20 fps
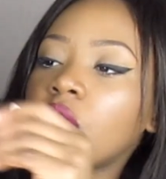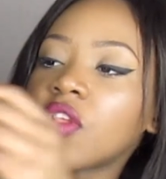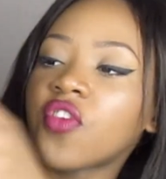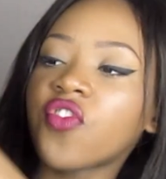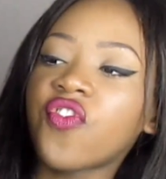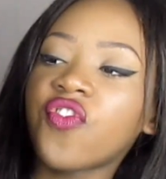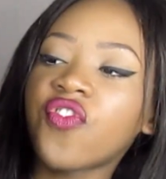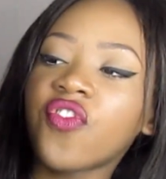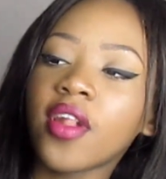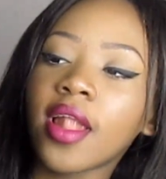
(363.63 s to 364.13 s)
with
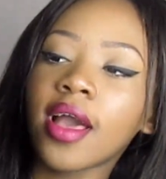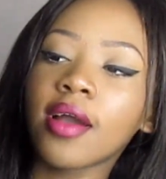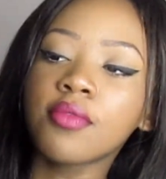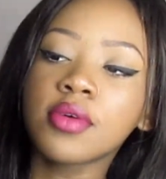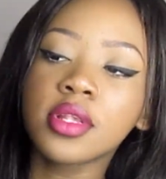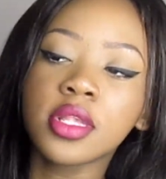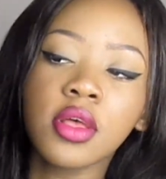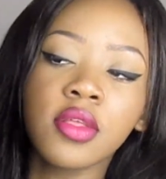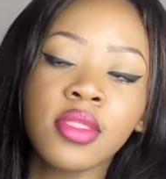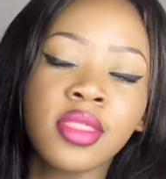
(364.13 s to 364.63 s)

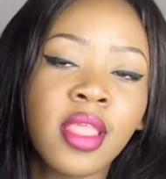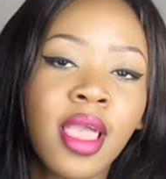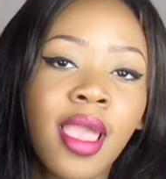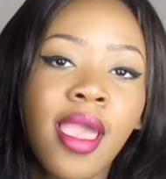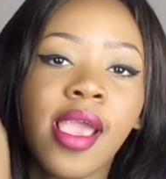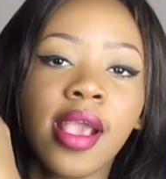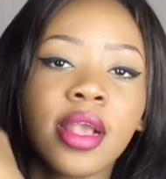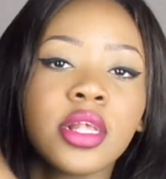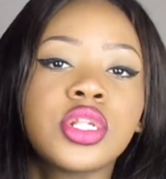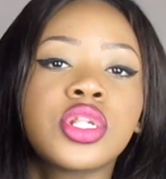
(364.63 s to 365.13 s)
flowers on
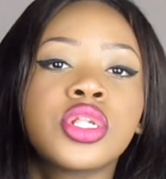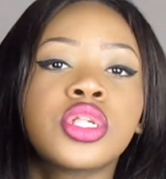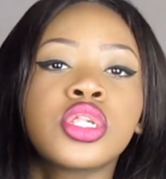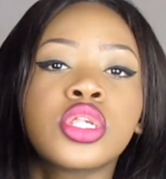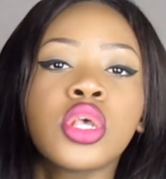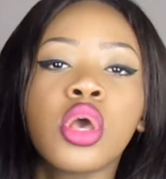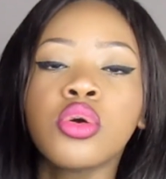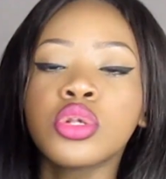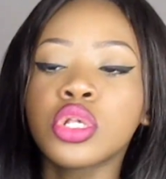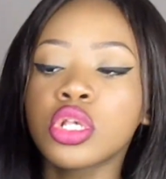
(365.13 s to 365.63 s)
there. It's
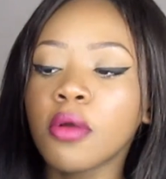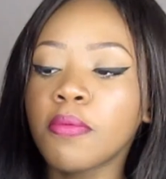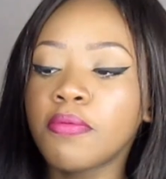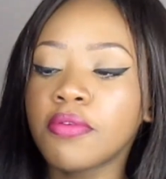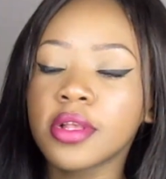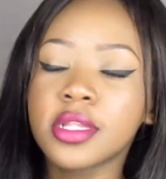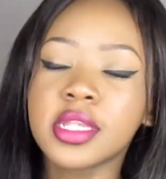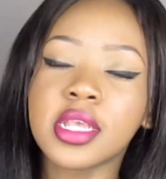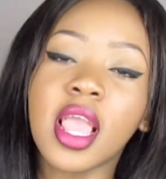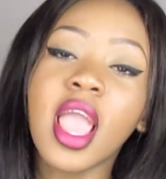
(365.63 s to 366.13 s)
so, so
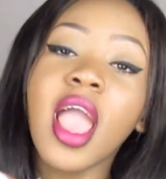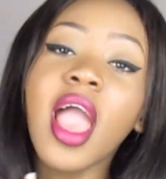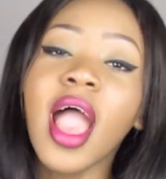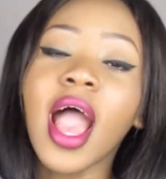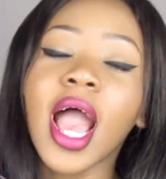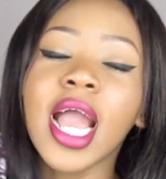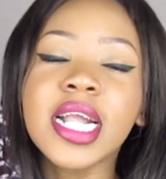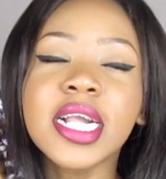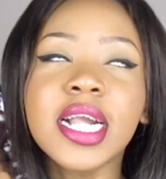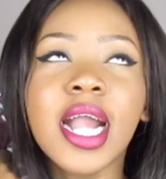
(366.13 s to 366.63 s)
pretty,
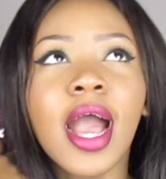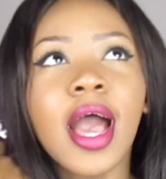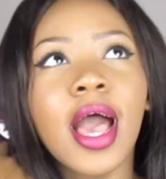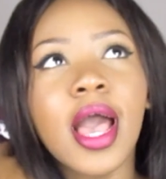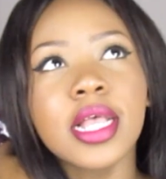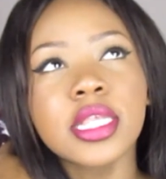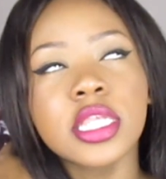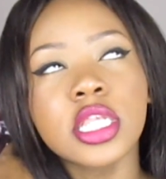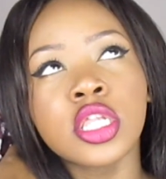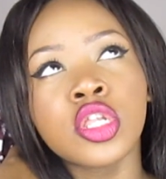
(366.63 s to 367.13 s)
and
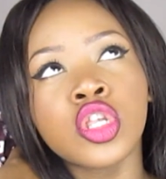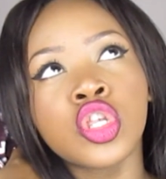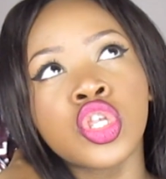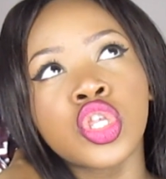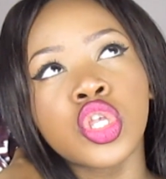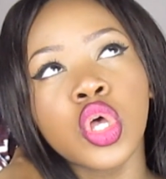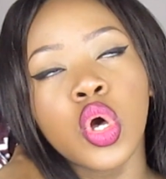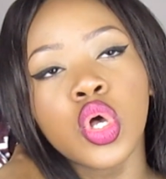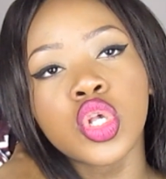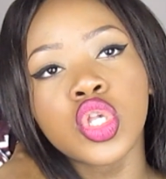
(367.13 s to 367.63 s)
guys, it's just
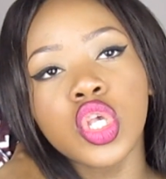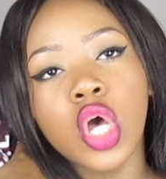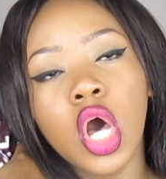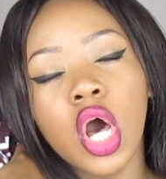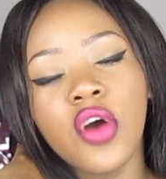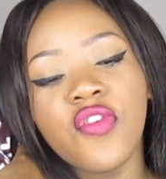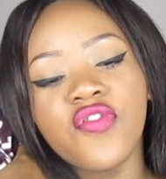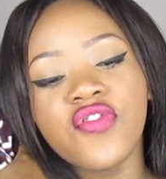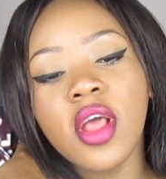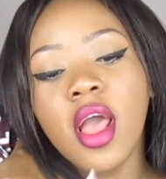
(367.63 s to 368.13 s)
so
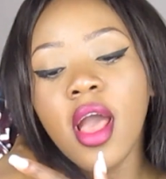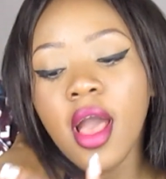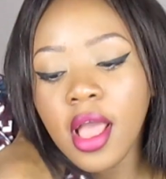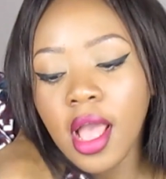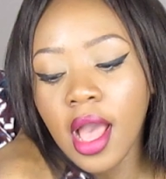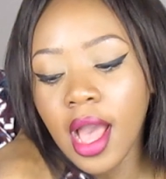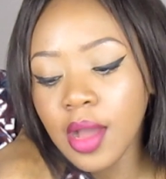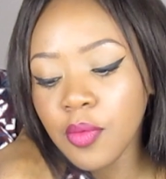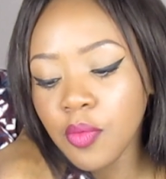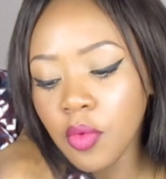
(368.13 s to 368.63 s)
soft.
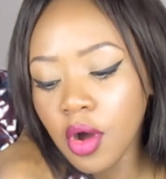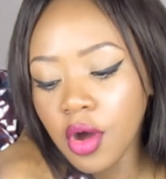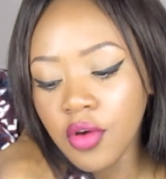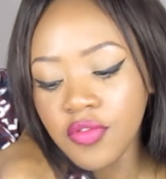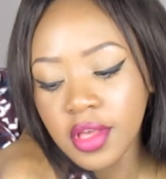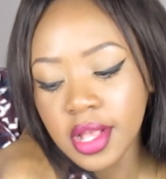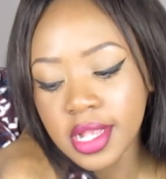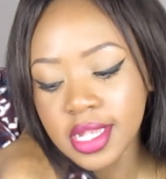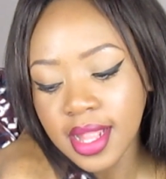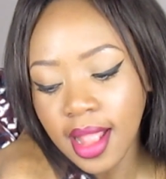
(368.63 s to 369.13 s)
I wore
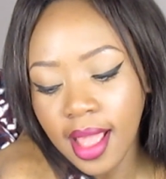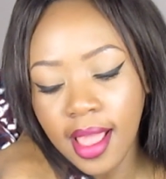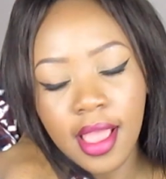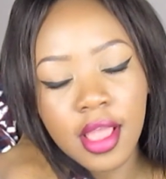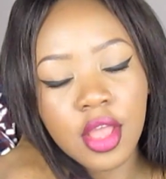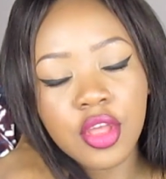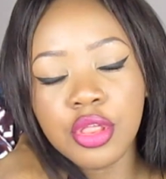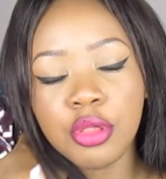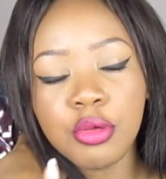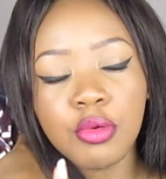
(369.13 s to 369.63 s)
this
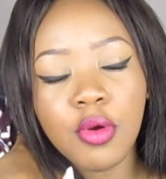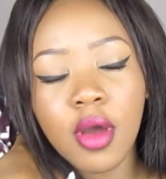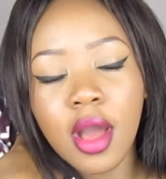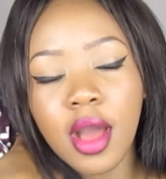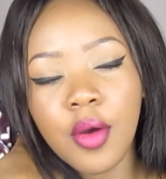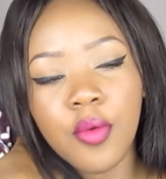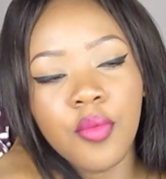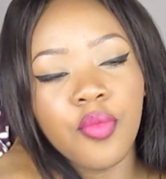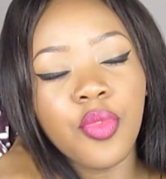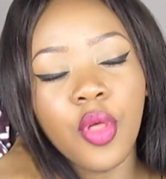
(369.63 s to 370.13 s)
like
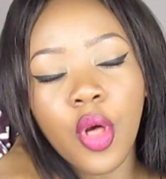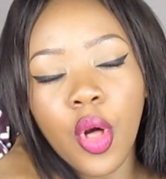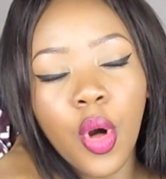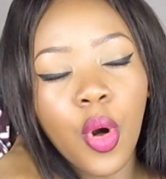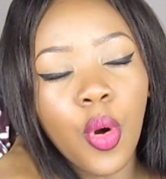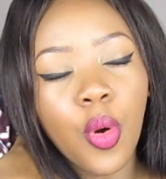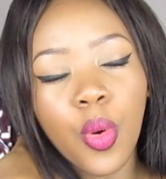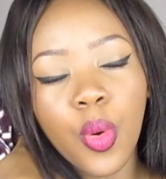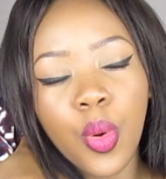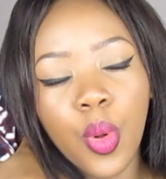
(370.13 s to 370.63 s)
throughout the
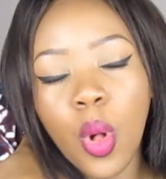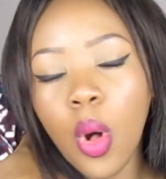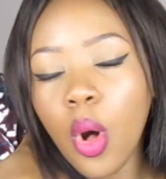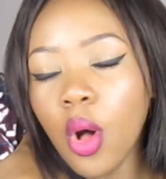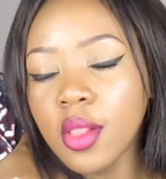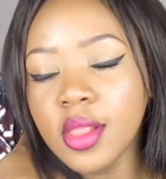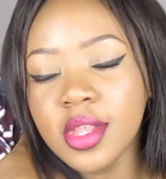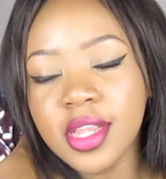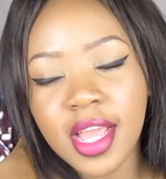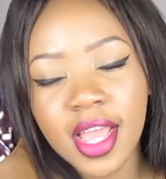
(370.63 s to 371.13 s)
whole
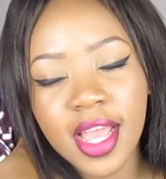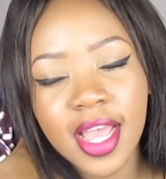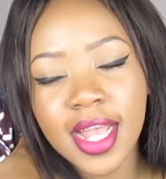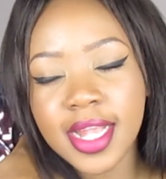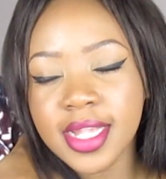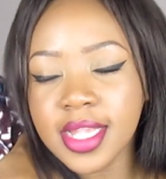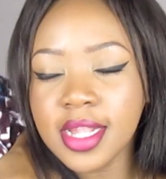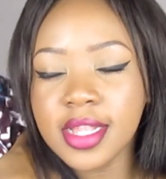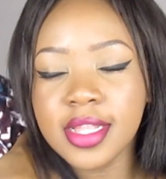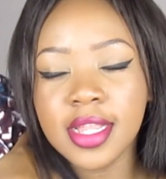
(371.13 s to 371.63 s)

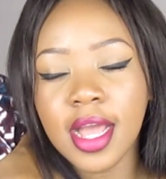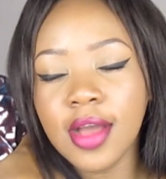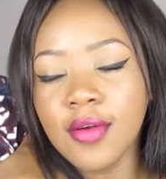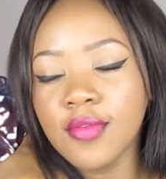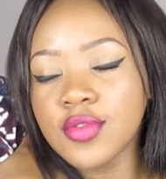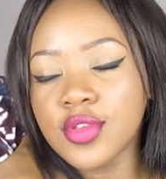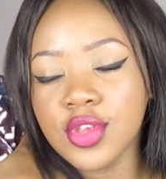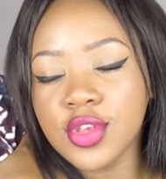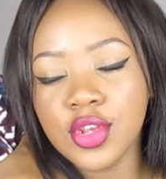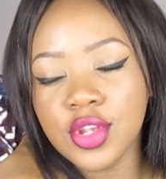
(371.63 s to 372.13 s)
holidays, and I
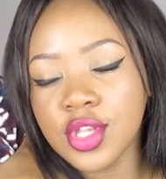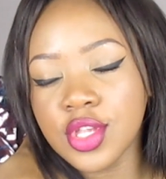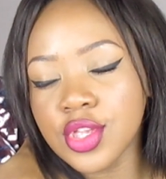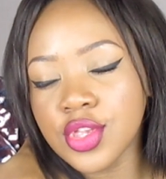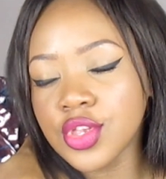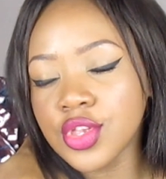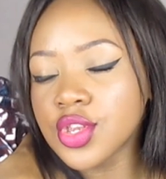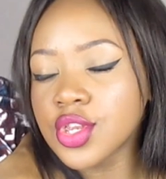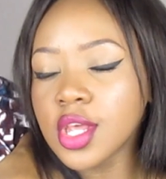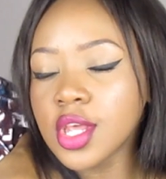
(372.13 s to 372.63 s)
was
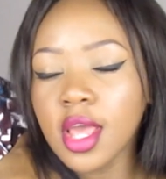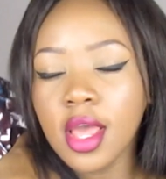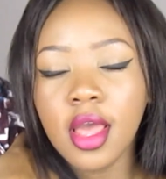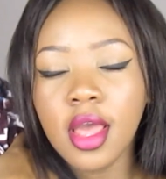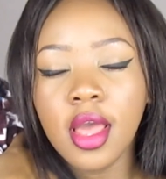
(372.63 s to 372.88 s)
just,